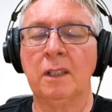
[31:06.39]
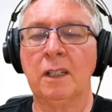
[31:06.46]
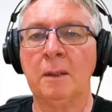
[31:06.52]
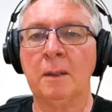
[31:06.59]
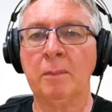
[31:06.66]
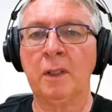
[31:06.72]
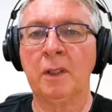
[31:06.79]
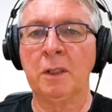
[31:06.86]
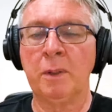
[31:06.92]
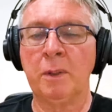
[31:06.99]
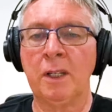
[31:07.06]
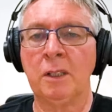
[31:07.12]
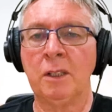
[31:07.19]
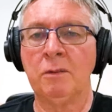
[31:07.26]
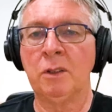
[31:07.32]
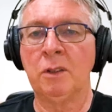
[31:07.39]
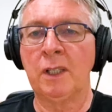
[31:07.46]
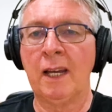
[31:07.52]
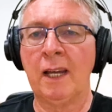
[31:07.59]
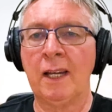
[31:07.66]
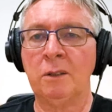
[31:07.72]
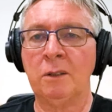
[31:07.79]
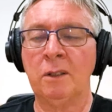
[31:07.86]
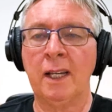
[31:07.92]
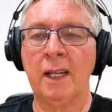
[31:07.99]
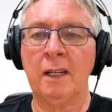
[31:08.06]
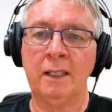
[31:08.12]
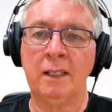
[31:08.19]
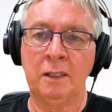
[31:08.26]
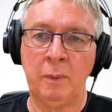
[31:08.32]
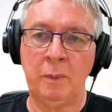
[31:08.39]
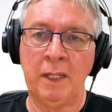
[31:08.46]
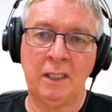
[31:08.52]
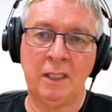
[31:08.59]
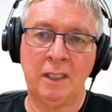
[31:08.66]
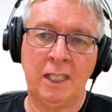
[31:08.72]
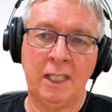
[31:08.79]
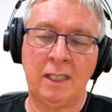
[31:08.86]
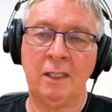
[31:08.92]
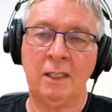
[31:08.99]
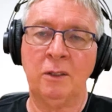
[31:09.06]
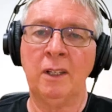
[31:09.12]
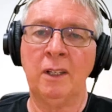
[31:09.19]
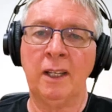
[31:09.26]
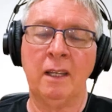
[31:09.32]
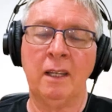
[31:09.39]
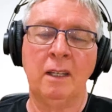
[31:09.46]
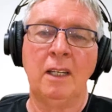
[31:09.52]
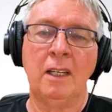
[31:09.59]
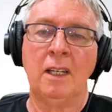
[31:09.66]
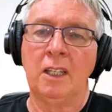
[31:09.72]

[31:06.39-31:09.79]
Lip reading: I suppose if you can't do that, as Ben suggested earlier,